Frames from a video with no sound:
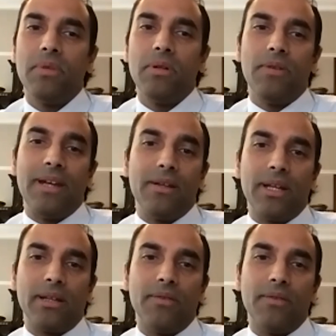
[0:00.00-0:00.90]
If
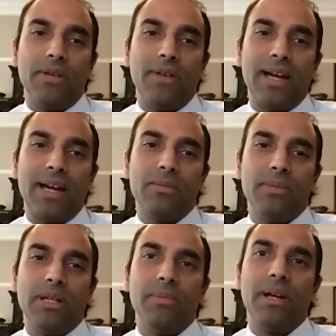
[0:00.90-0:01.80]
anything, they've actually
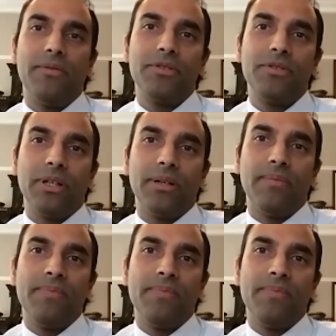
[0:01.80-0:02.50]
been a beneficiary.